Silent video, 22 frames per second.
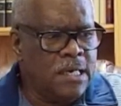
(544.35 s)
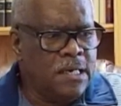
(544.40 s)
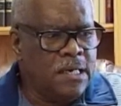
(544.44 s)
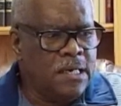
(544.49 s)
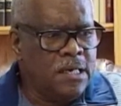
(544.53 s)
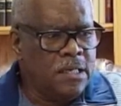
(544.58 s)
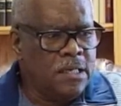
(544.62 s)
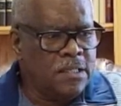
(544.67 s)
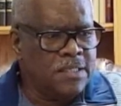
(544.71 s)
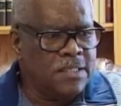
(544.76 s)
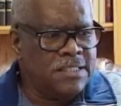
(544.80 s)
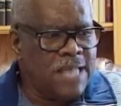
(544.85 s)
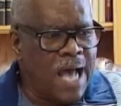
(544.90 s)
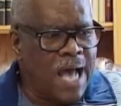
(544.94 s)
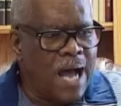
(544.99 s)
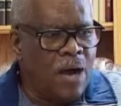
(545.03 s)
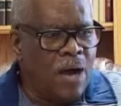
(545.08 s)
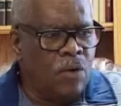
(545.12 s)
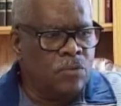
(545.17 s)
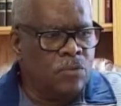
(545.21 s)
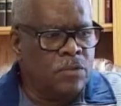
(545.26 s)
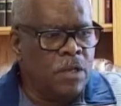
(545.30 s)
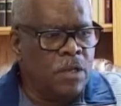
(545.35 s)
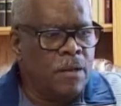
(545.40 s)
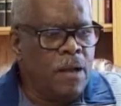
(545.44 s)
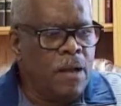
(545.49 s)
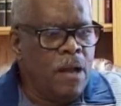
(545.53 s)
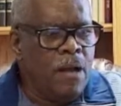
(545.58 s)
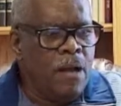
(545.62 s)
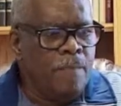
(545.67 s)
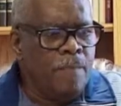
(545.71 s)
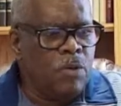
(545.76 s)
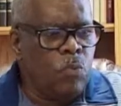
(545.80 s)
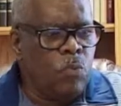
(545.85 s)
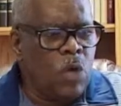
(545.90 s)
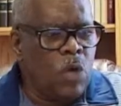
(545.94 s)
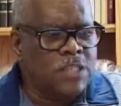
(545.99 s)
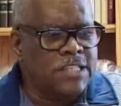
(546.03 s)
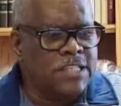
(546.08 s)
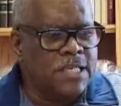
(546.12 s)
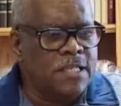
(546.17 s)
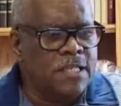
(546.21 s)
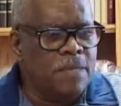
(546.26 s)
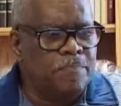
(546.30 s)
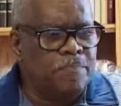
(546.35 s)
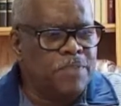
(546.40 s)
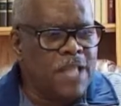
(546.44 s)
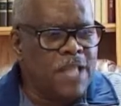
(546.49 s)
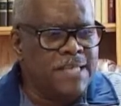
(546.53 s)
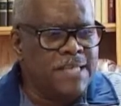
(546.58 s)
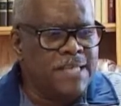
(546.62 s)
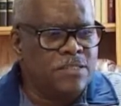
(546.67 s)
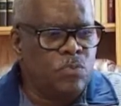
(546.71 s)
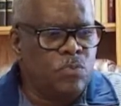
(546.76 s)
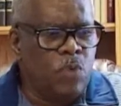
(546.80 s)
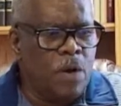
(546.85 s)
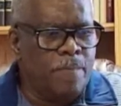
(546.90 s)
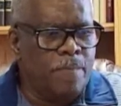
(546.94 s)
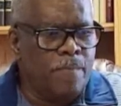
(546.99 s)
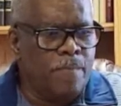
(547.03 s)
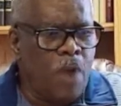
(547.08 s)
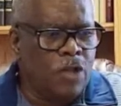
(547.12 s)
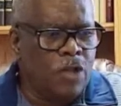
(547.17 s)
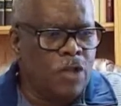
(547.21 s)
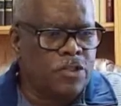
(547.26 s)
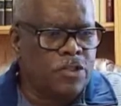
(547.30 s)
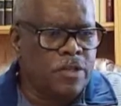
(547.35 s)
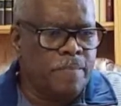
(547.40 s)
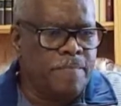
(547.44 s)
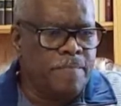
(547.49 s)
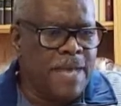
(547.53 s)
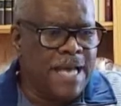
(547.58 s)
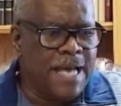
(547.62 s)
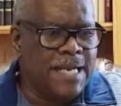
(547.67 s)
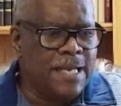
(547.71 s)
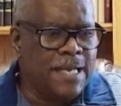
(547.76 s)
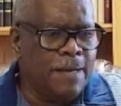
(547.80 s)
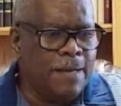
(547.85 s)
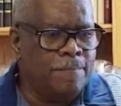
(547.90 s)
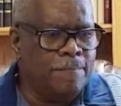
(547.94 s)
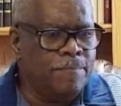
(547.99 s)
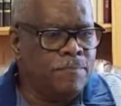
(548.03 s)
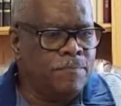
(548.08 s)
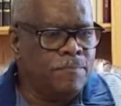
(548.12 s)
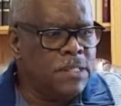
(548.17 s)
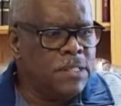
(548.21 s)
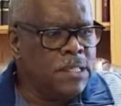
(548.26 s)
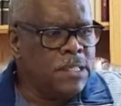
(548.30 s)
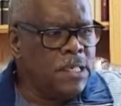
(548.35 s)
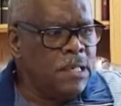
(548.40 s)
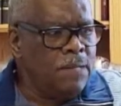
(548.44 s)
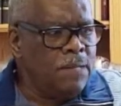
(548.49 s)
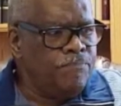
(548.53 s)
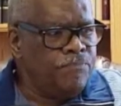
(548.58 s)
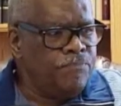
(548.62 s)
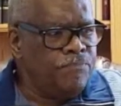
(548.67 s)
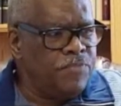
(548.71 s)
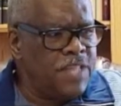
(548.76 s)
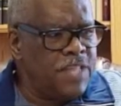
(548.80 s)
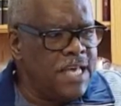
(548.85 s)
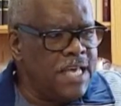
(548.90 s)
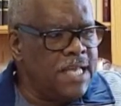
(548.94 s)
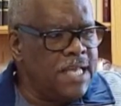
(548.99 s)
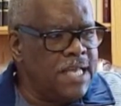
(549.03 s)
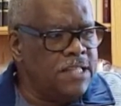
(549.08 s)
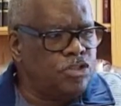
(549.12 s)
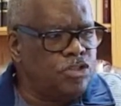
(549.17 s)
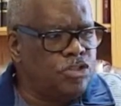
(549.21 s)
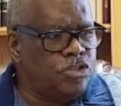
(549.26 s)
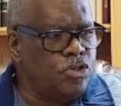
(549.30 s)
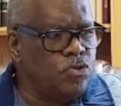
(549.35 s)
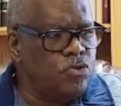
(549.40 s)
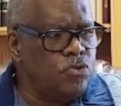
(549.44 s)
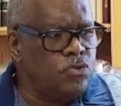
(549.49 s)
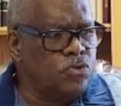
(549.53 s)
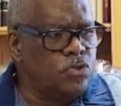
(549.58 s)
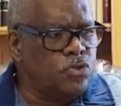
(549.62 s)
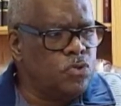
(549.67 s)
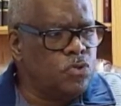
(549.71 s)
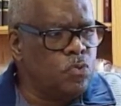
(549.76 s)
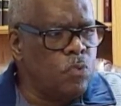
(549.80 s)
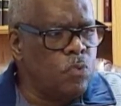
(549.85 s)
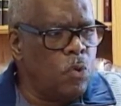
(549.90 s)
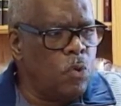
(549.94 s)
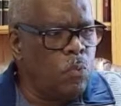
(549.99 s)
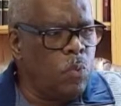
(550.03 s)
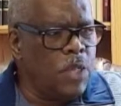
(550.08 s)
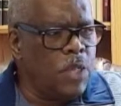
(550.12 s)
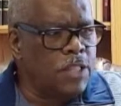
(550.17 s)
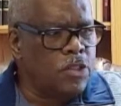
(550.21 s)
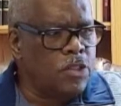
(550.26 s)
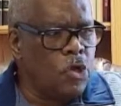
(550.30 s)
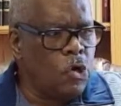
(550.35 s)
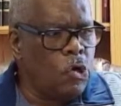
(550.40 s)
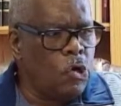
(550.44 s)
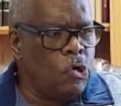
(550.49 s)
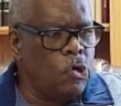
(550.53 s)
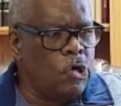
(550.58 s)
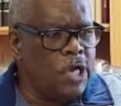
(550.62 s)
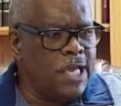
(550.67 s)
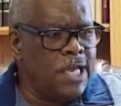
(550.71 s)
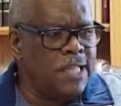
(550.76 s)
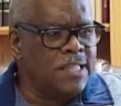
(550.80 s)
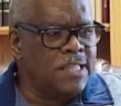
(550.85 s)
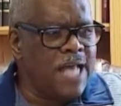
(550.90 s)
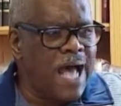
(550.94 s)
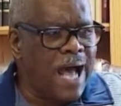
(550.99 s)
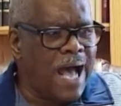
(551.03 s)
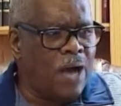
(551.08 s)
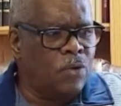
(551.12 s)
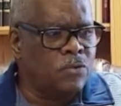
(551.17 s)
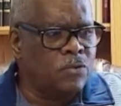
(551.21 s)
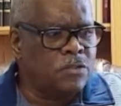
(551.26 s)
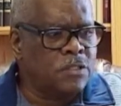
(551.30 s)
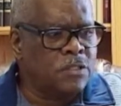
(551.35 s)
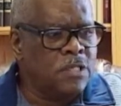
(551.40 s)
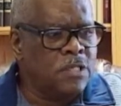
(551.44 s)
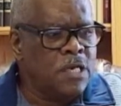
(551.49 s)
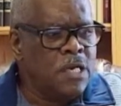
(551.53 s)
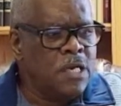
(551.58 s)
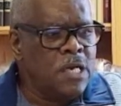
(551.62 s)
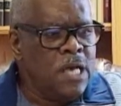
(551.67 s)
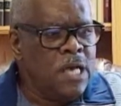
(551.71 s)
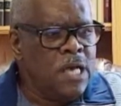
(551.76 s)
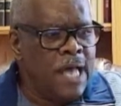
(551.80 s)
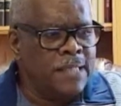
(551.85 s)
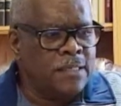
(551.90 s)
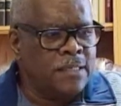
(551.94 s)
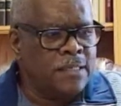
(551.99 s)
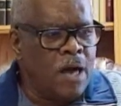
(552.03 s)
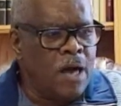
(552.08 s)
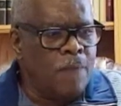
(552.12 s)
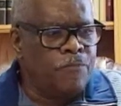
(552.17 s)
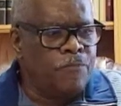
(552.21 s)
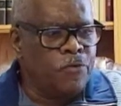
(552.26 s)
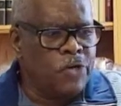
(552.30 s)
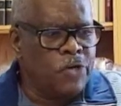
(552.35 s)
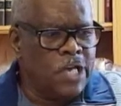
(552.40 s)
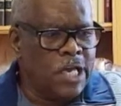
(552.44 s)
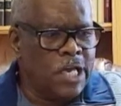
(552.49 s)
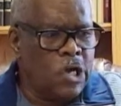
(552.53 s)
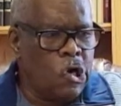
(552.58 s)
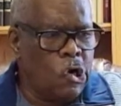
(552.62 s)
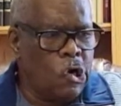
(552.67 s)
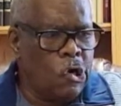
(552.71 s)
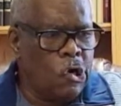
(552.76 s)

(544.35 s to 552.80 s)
town, but was in the place where Martha met him. Then the Jews who were with her in the house and comforting her,